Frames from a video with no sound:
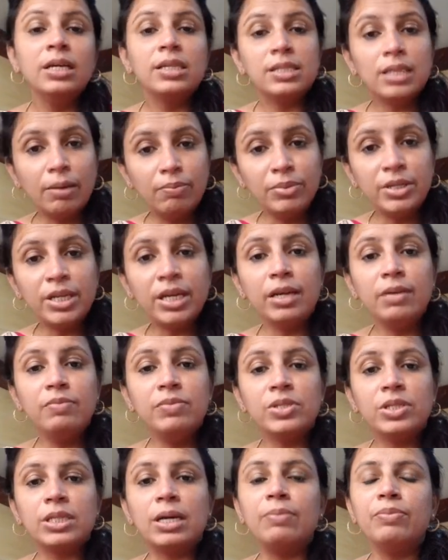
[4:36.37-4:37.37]

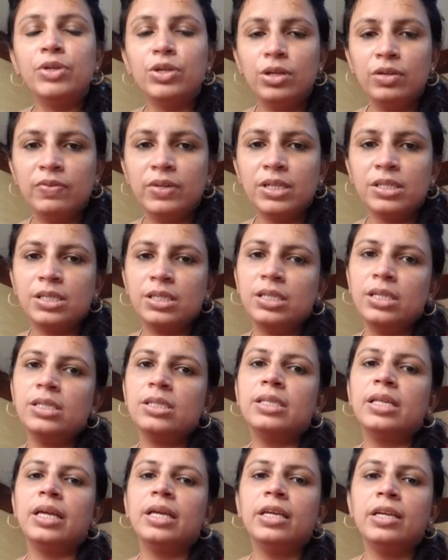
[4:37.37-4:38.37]
Sometimes some
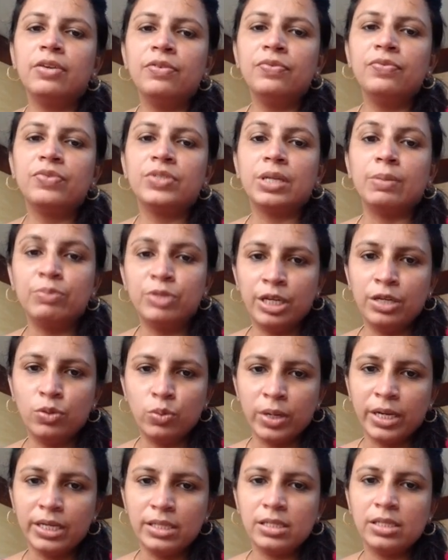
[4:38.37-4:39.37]
universities, they give
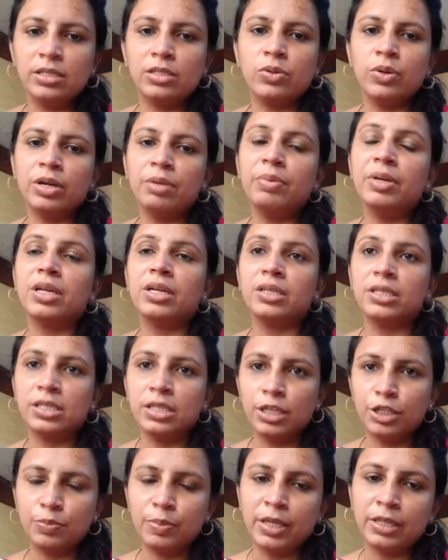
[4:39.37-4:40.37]
subject wise. It's going to be a
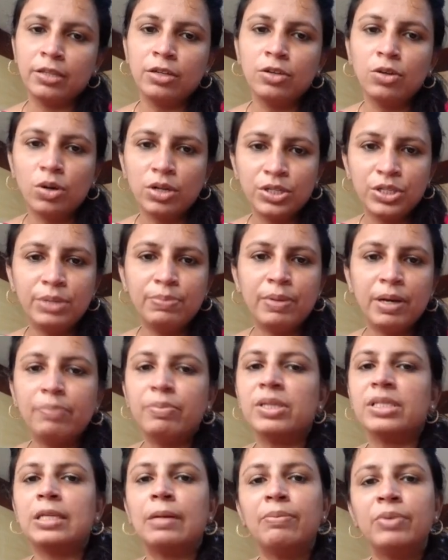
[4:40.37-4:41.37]
research methodology
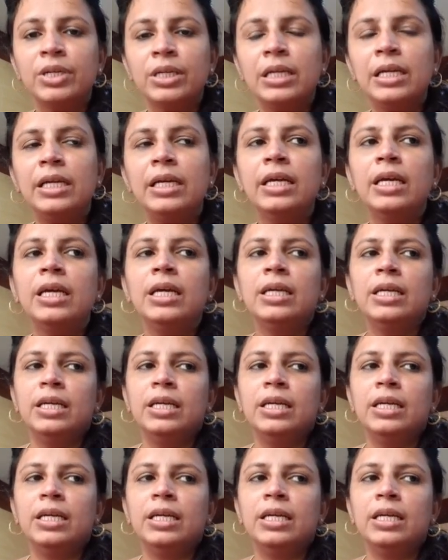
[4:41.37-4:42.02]
paper separately.